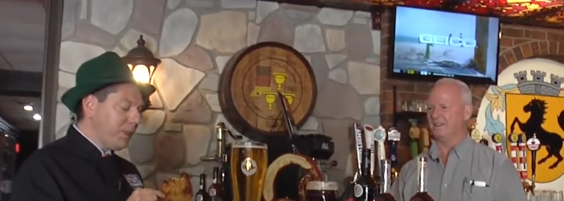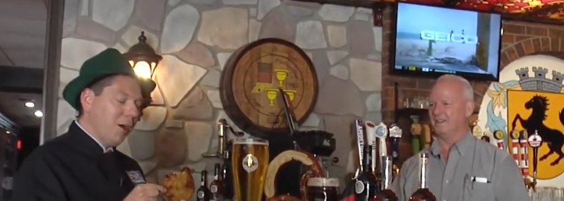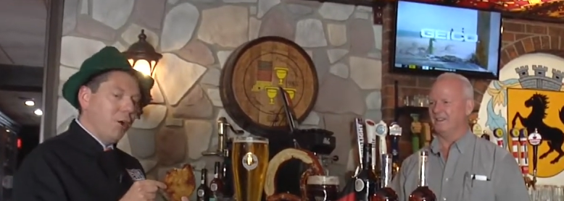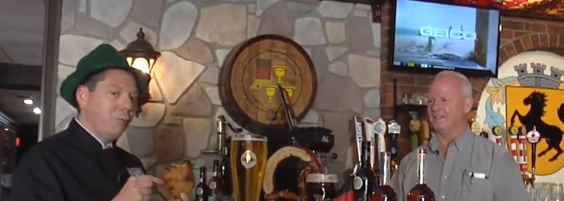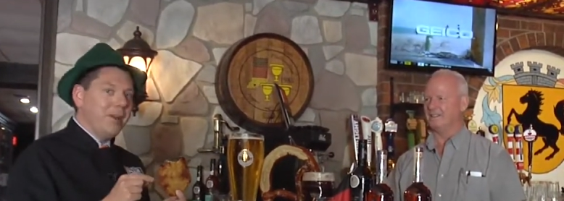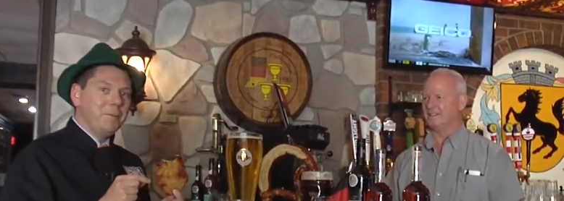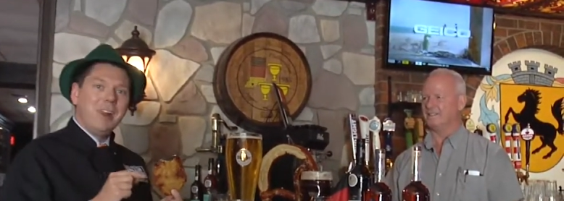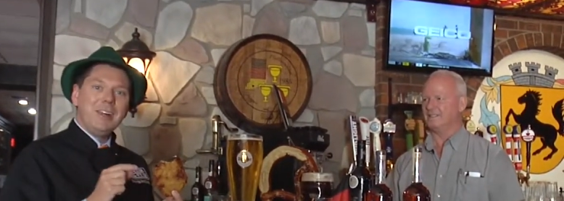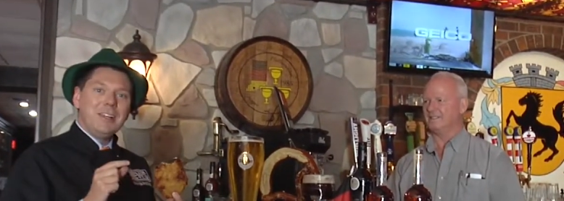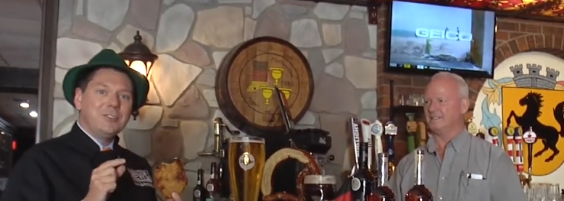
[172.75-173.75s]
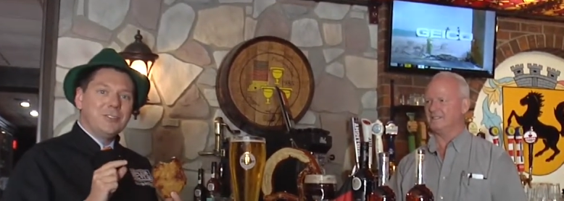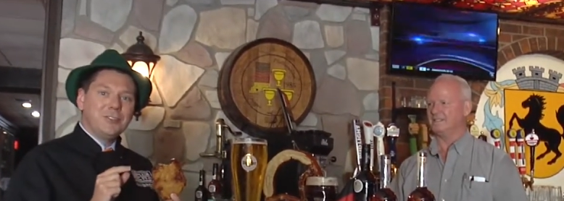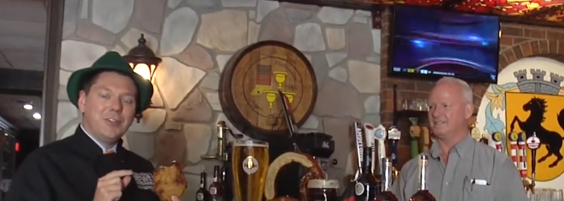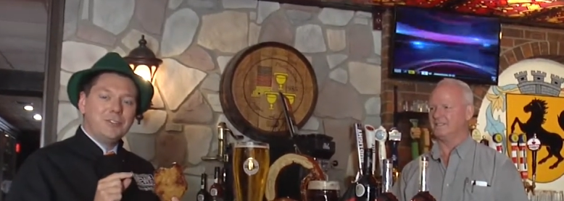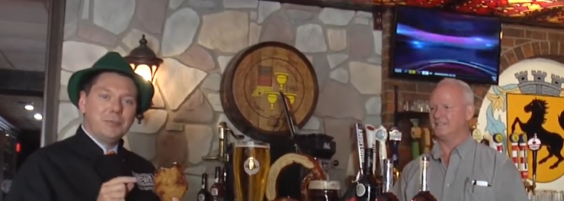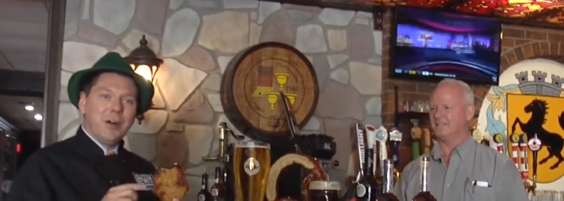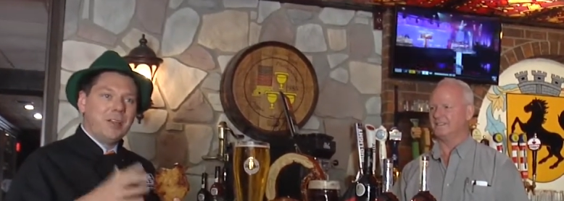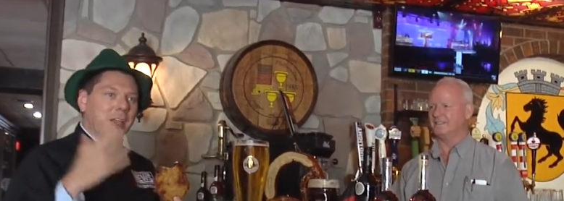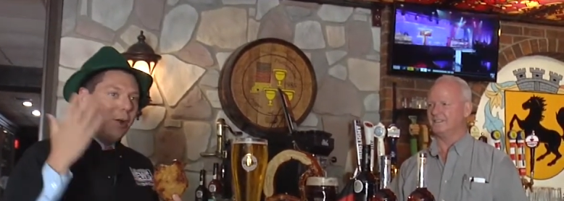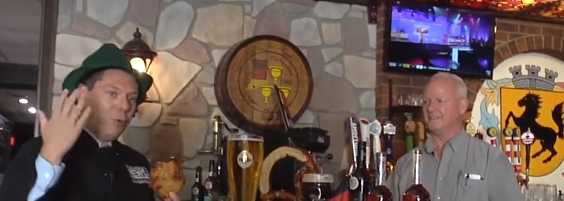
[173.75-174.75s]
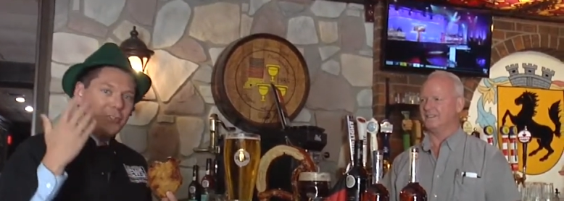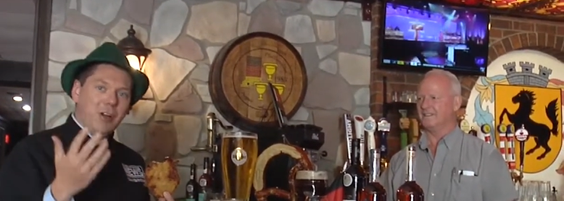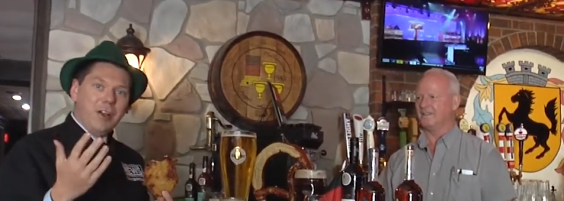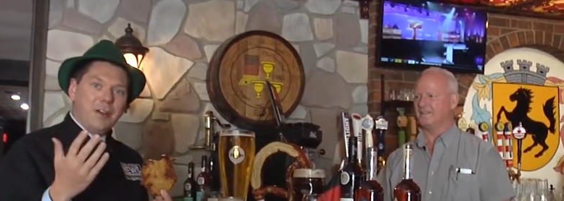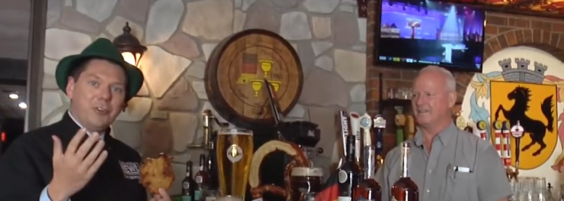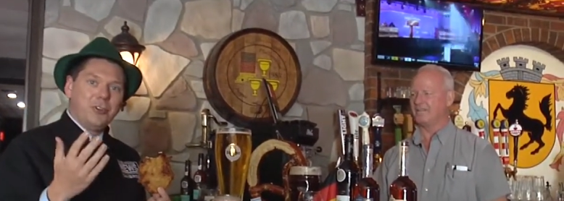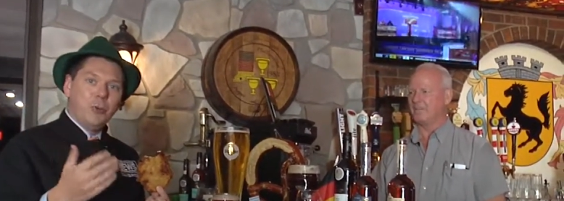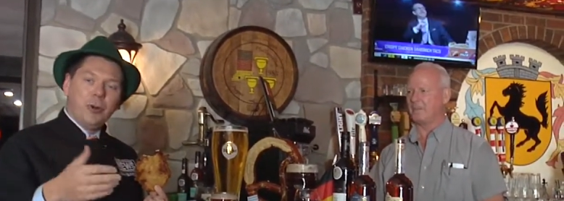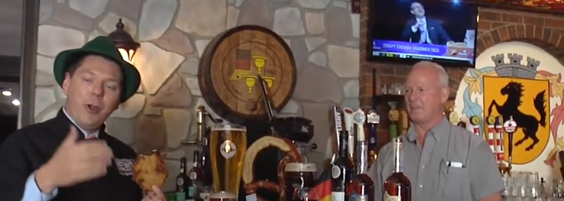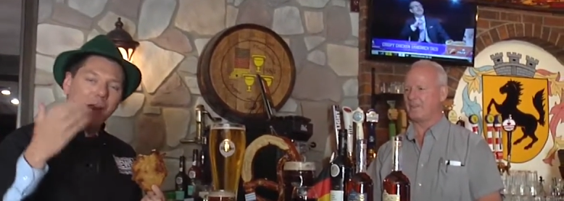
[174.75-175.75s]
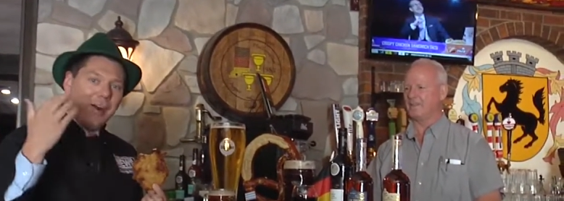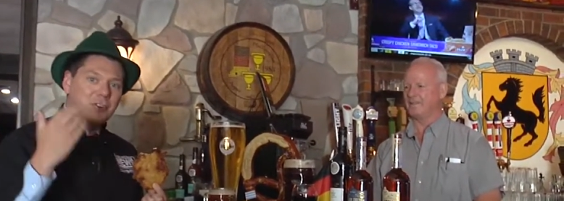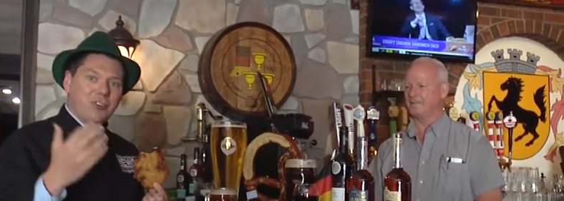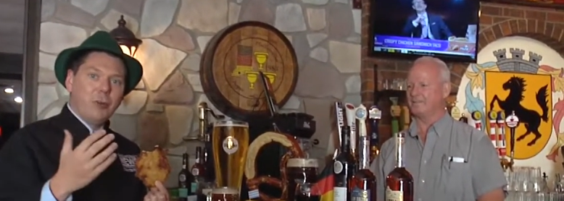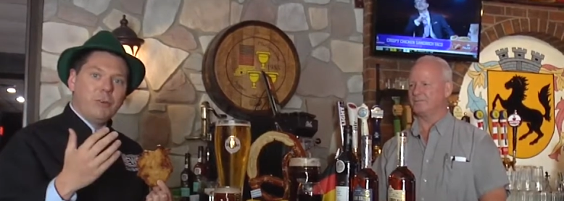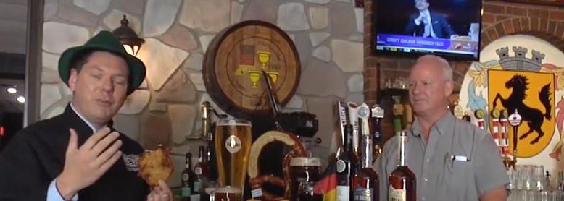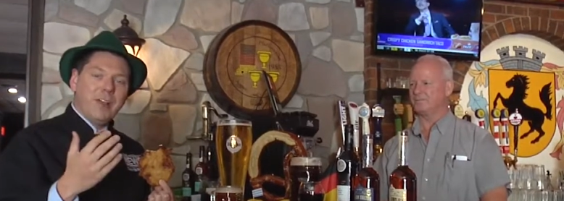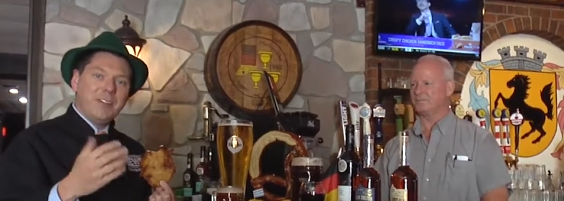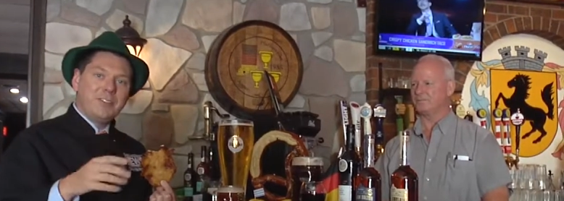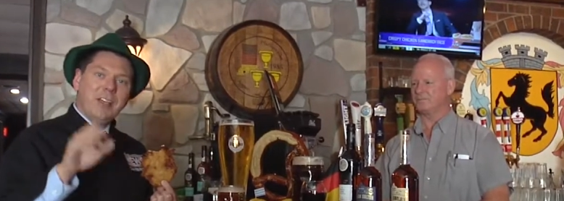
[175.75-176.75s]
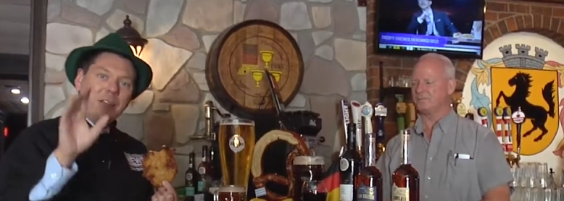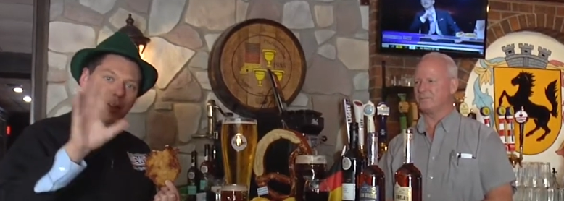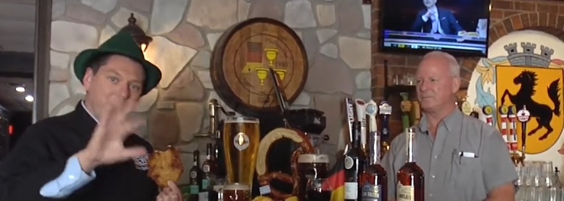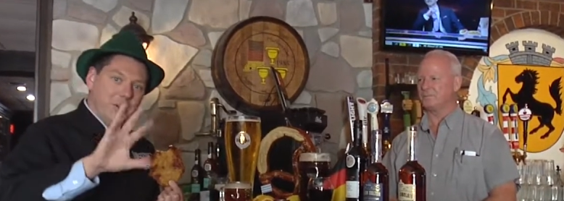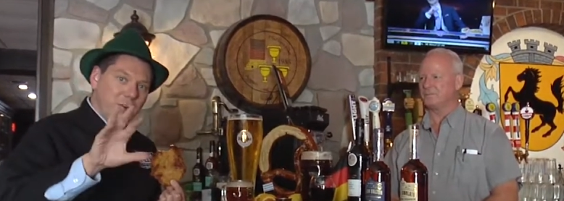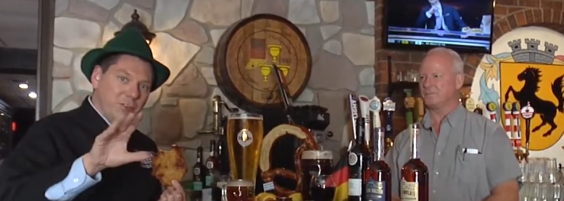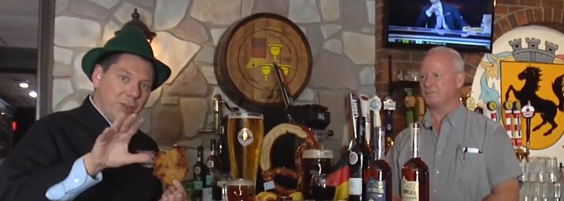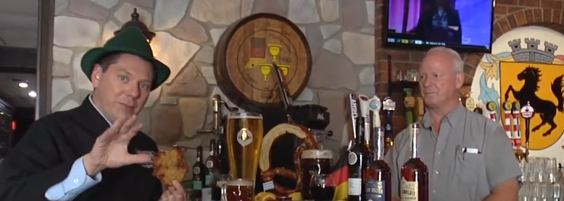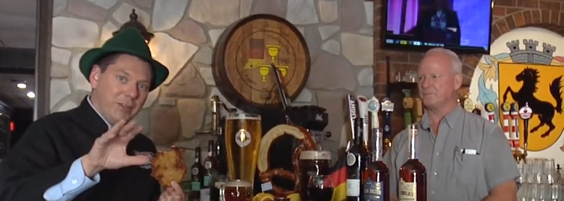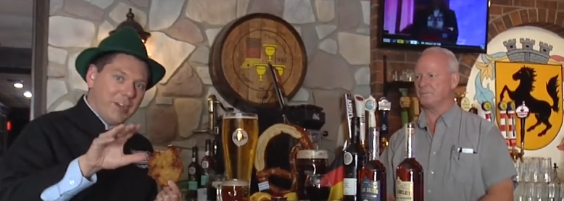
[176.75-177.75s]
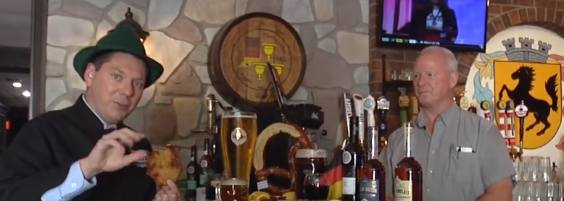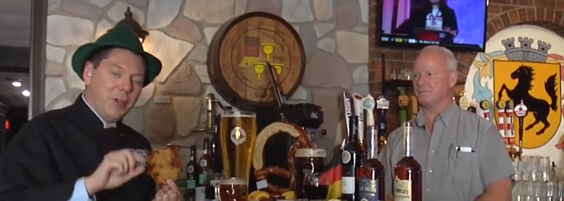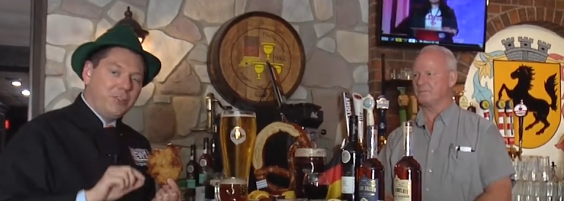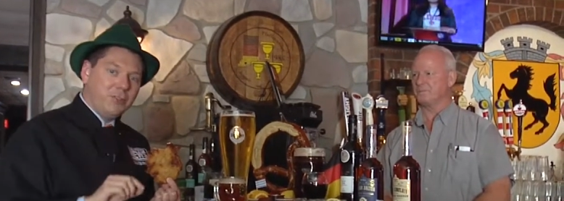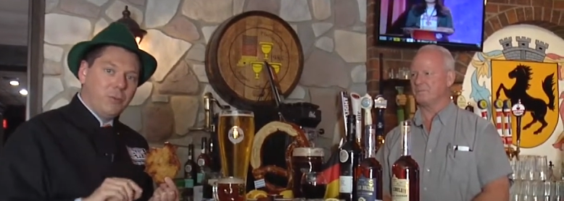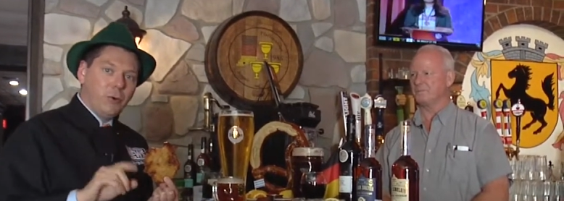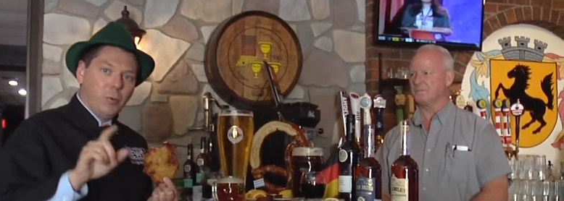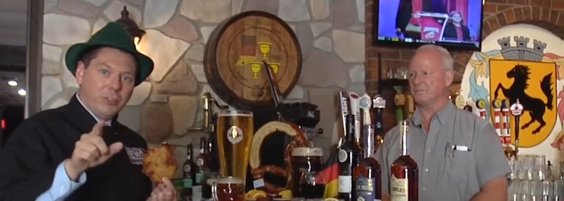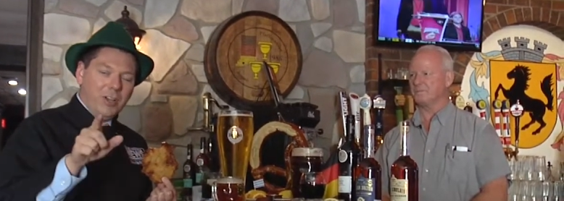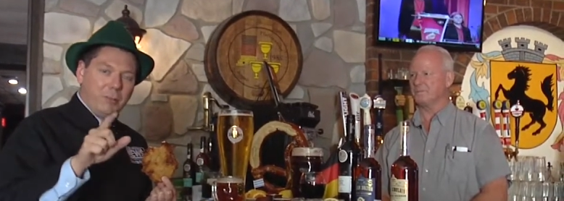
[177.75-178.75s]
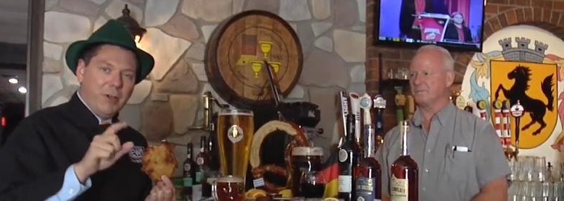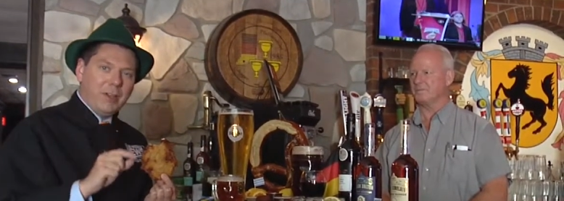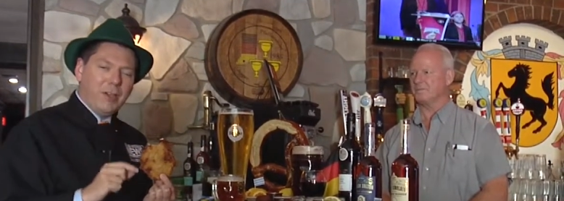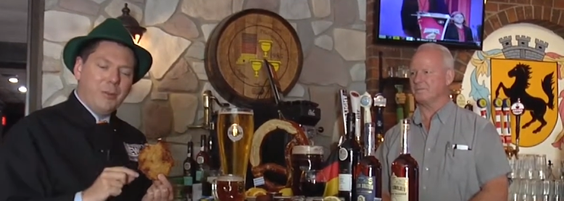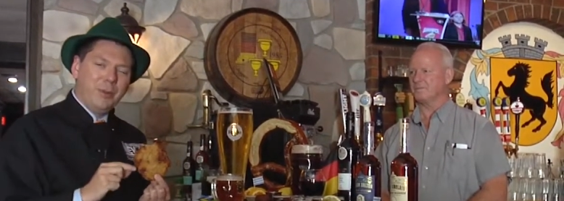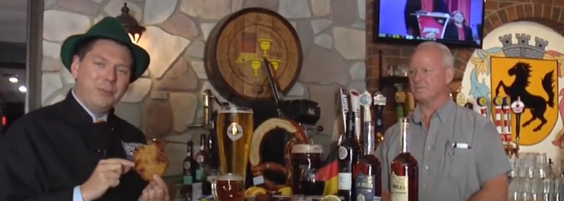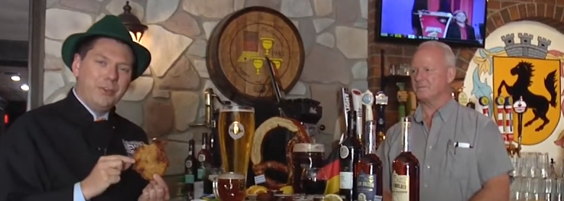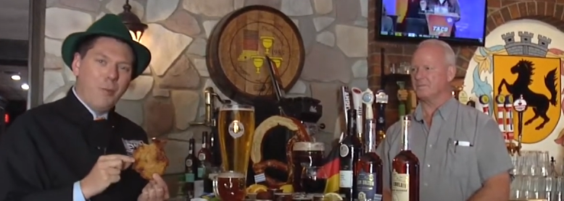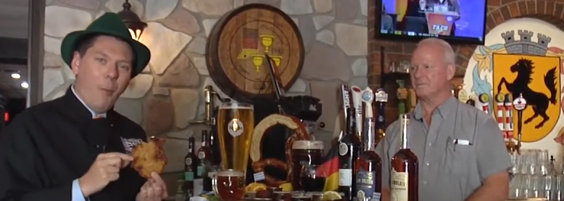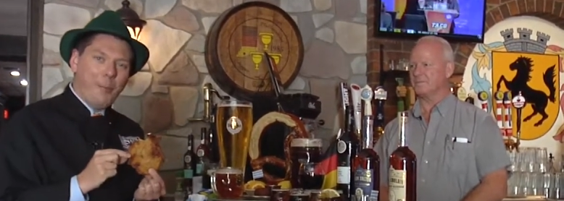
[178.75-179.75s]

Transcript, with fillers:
Speaker 1: Oh man, it's the Schnitzelbank. We're talking October, Oktoberfest. They're going to be doing something kind of special for it. We'll talk about it coming up soon.